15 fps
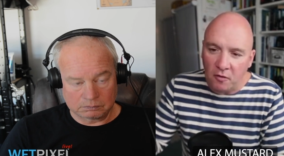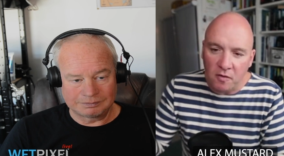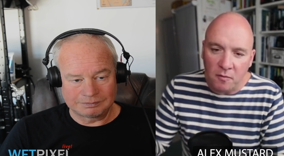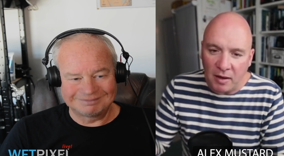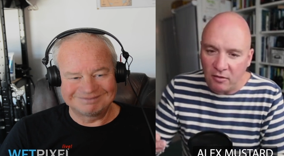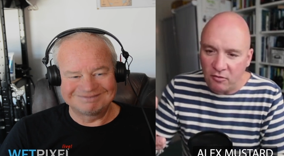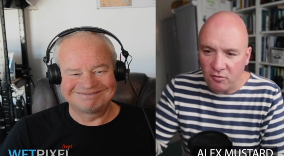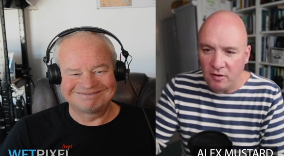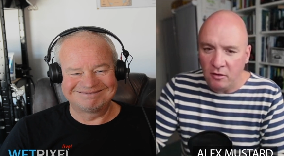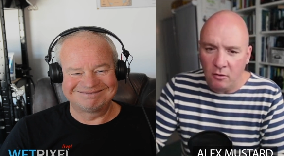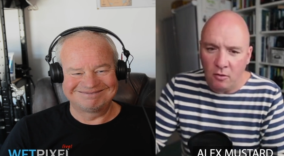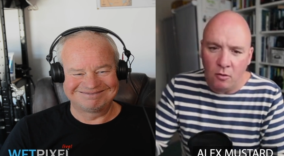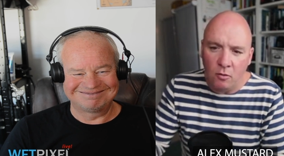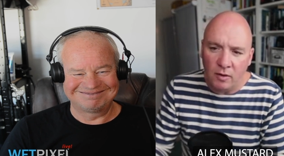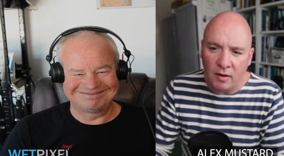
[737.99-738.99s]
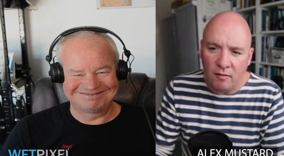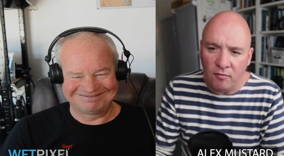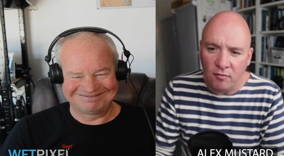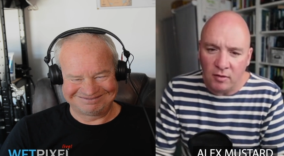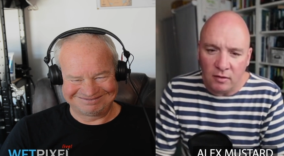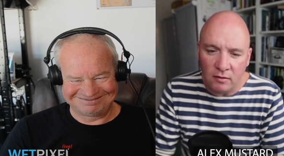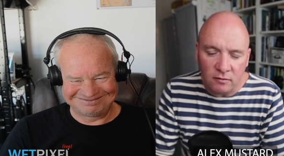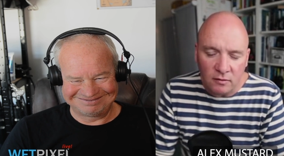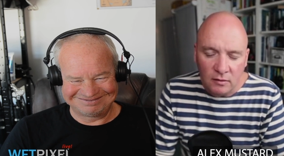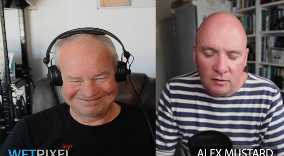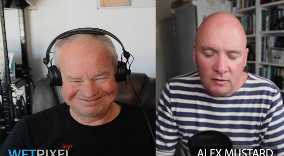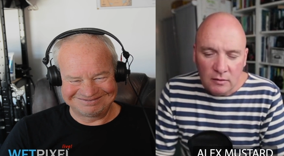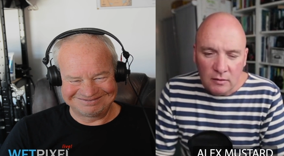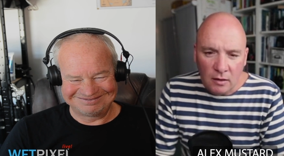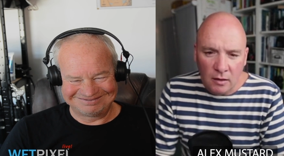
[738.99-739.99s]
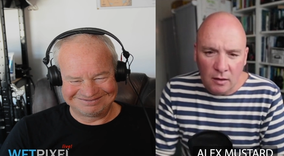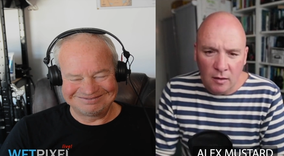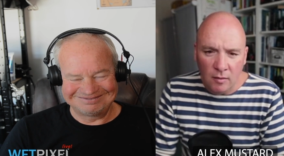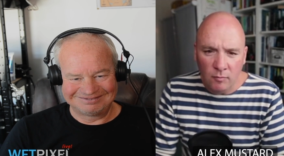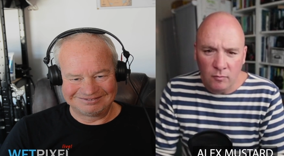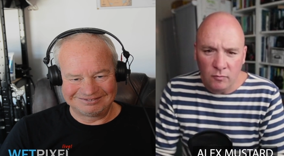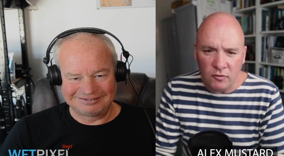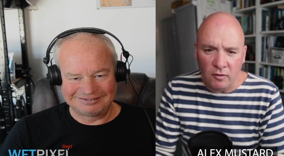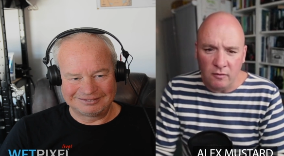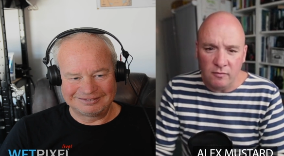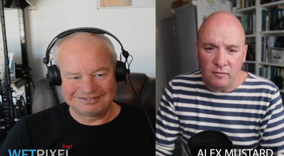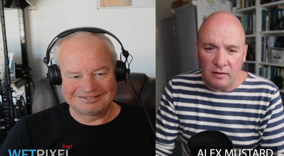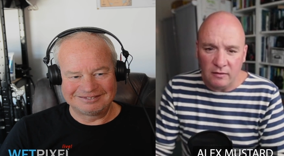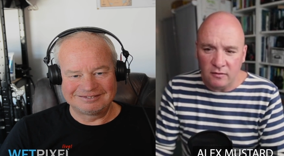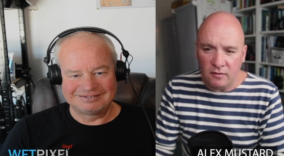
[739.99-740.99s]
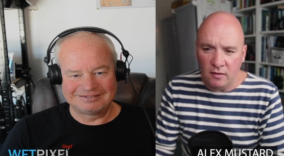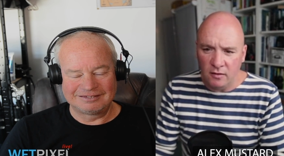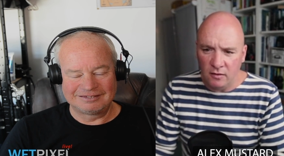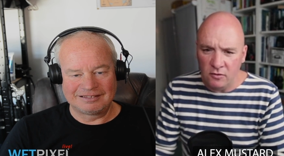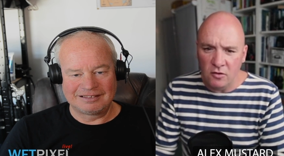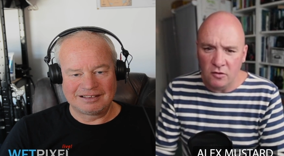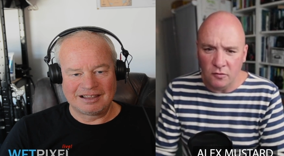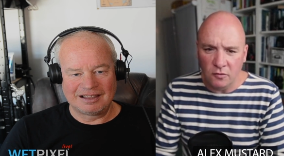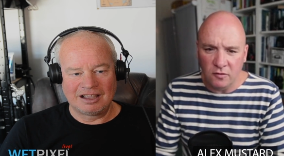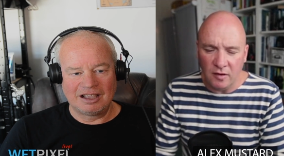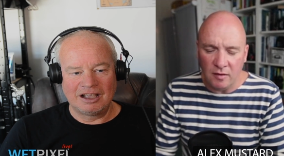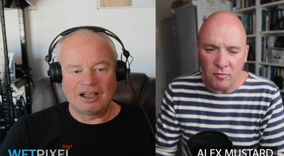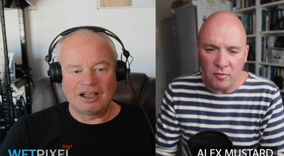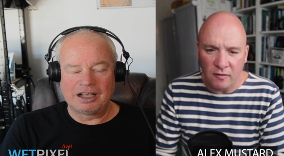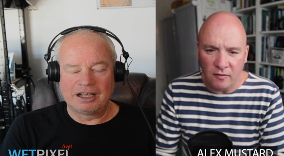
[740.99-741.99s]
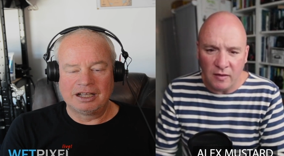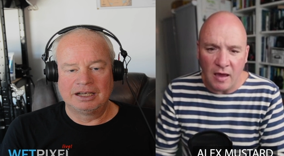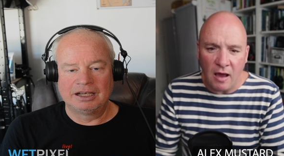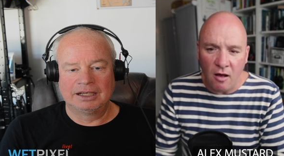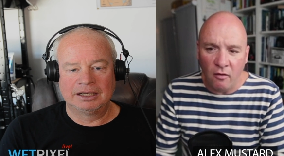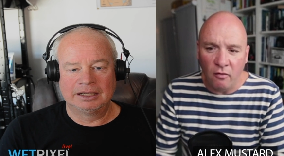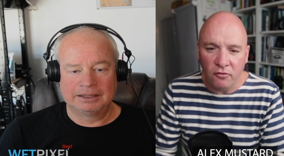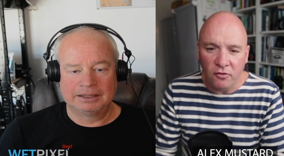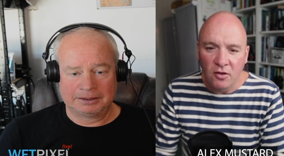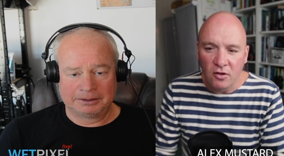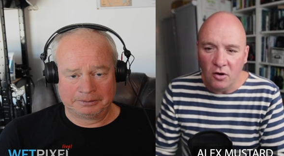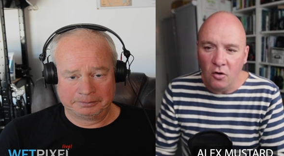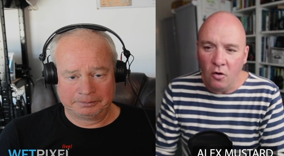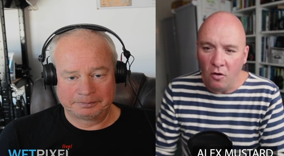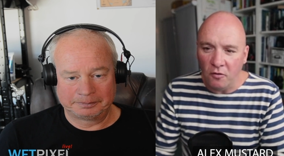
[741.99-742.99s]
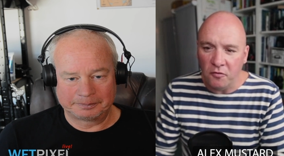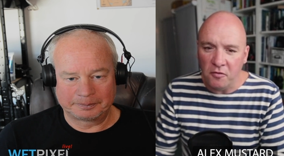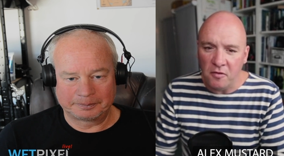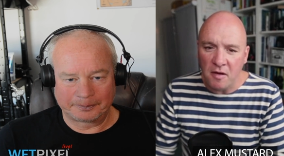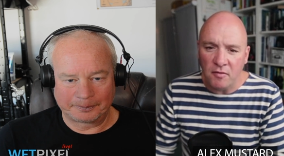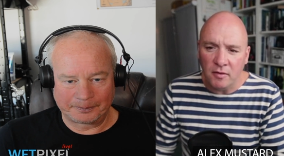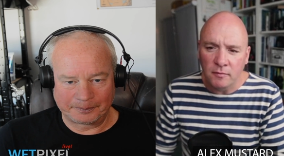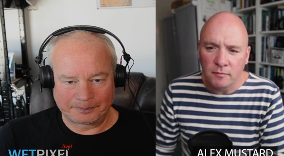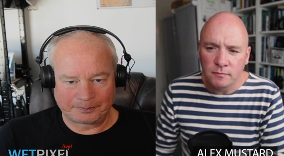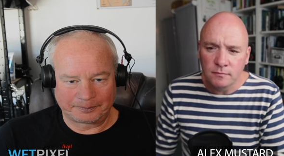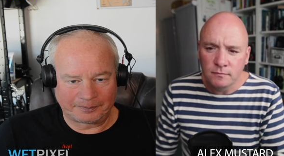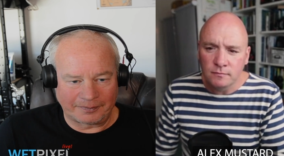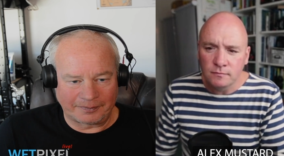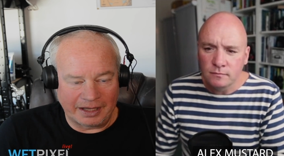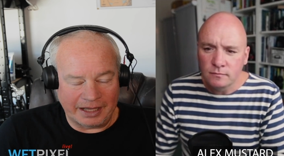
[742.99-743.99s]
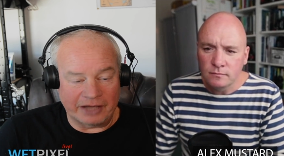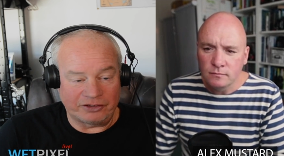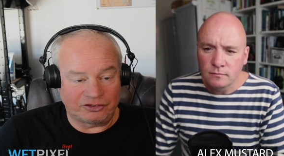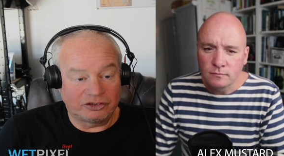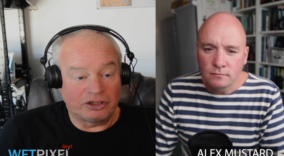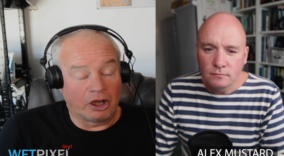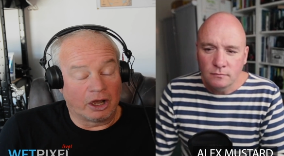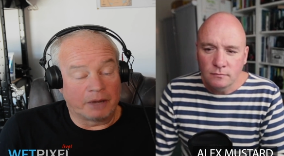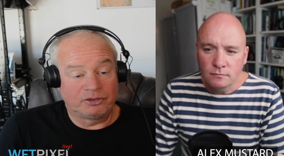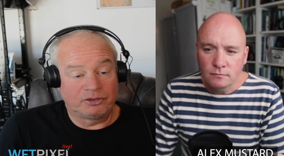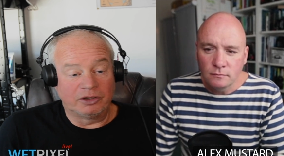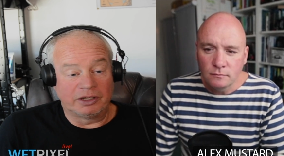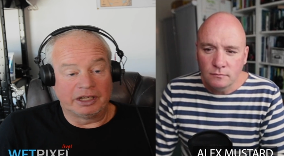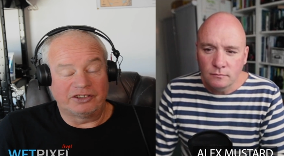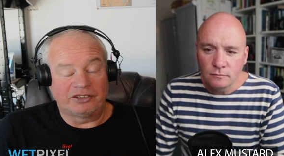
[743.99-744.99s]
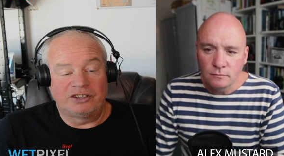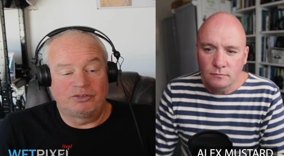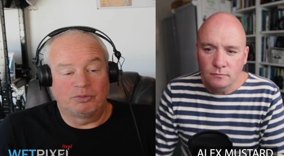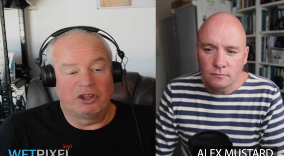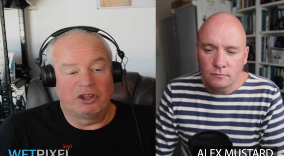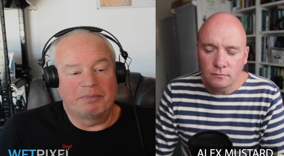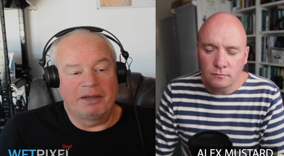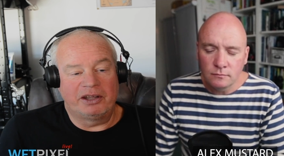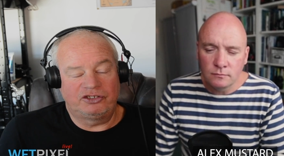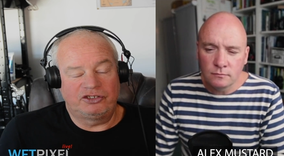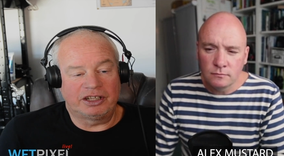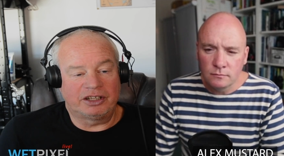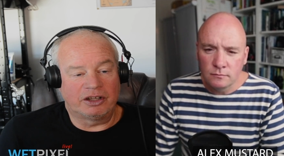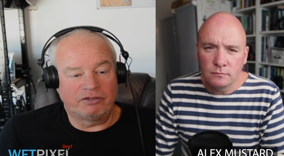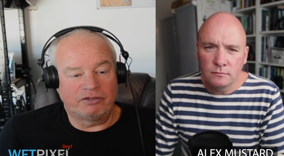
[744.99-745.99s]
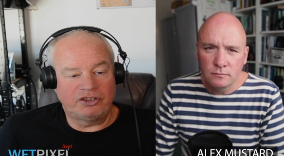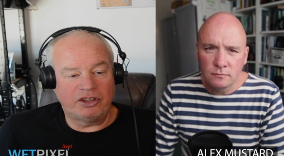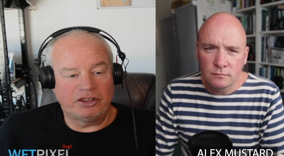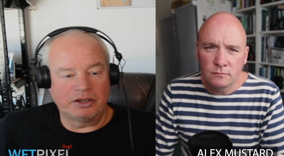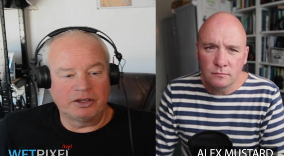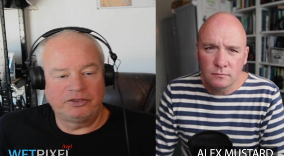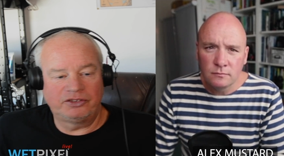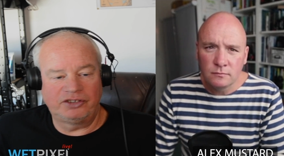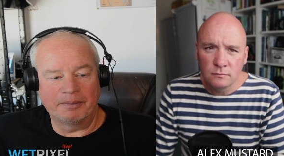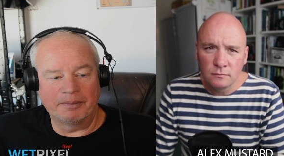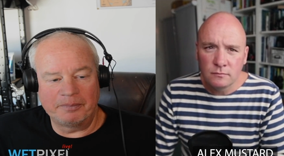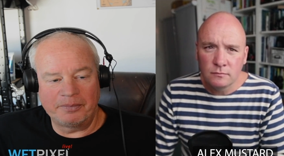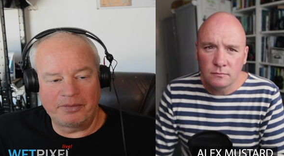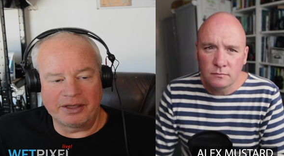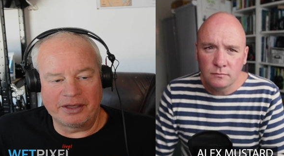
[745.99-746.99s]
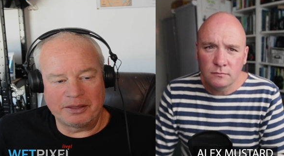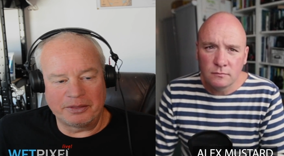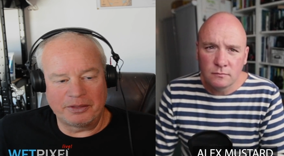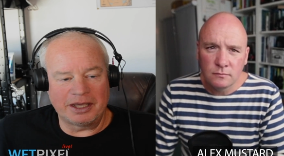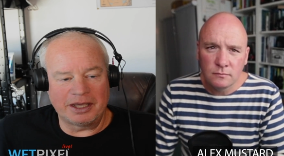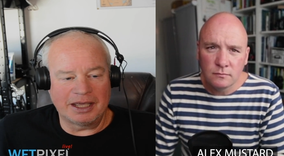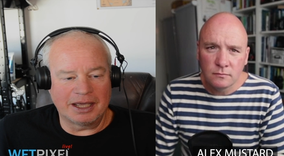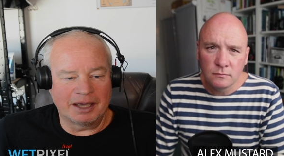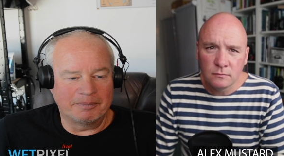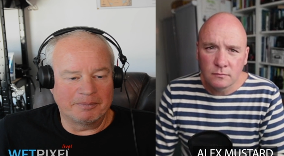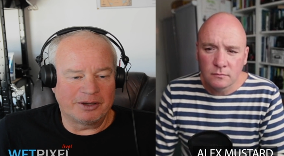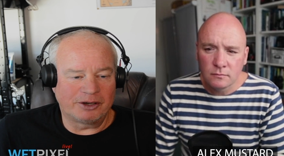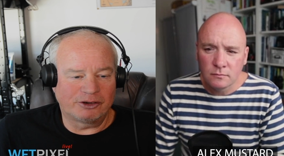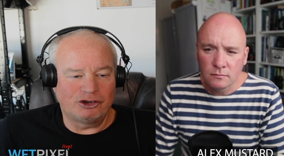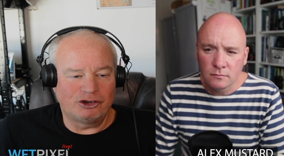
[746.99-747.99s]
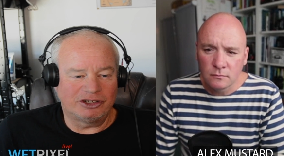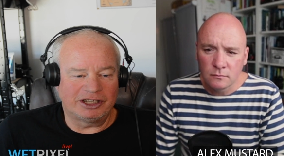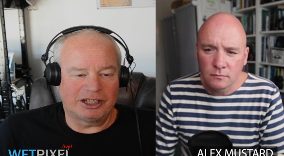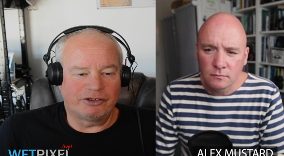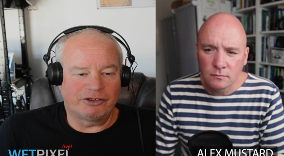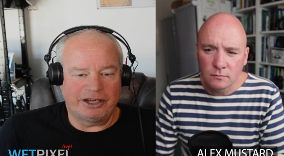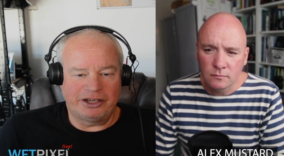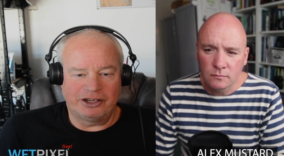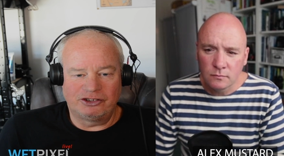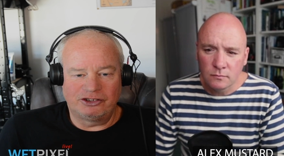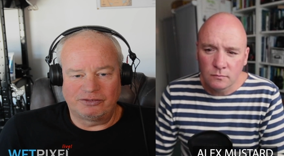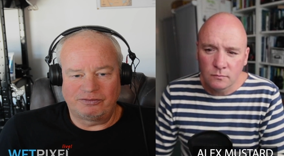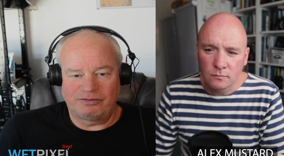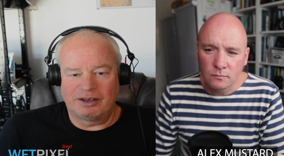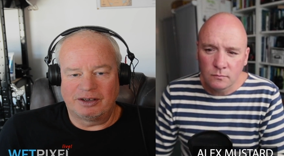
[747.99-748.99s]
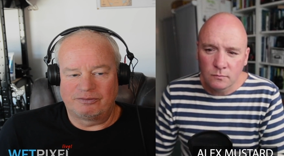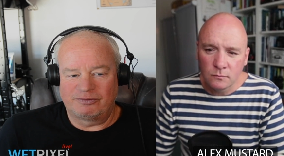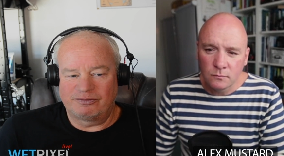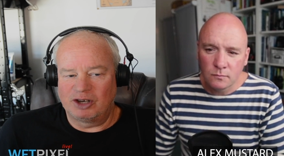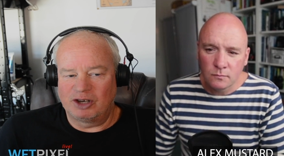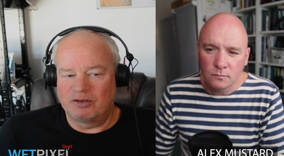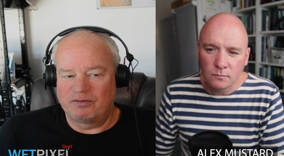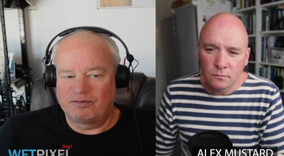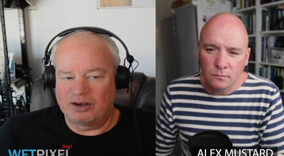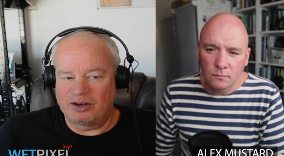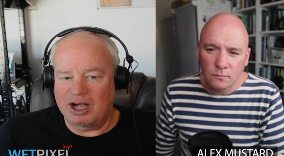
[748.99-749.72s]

Speaker 1: the battery or, or whatever it is, um, so that's a useful tip that they aren't locked forever.
Speaker 2: Yes, no, absolutely. It's worth mentioning, obviously, that um, the the, um, the, crucial ingredient of, of, of